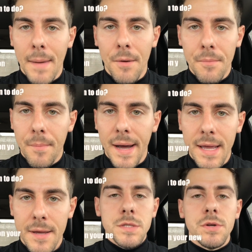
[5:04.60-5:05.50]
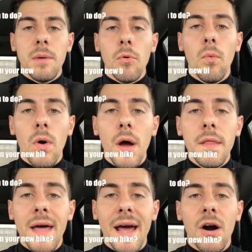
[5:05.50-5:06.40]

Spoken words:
mountain bike. So number 1 that I